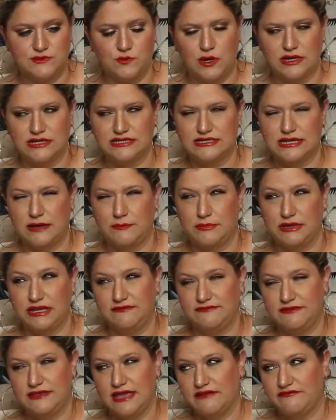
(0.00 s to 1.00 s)
One is, I
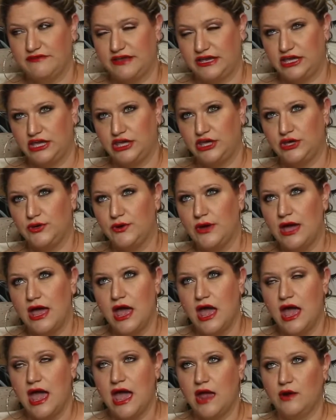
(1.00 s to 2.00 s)
believe, the FAQ,
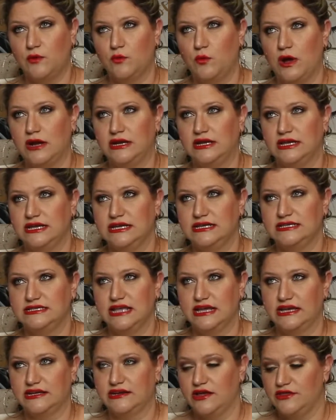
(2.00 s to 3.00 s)
and one is
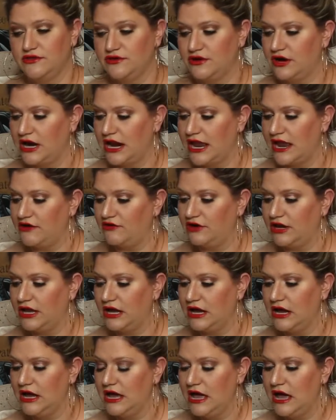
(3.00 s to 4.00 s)
like another
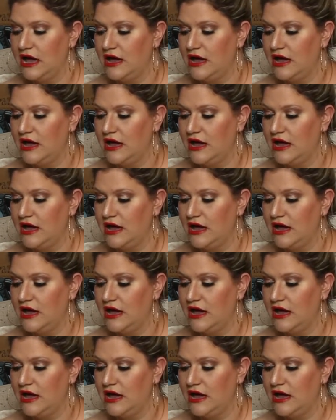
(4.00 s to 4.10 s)
area.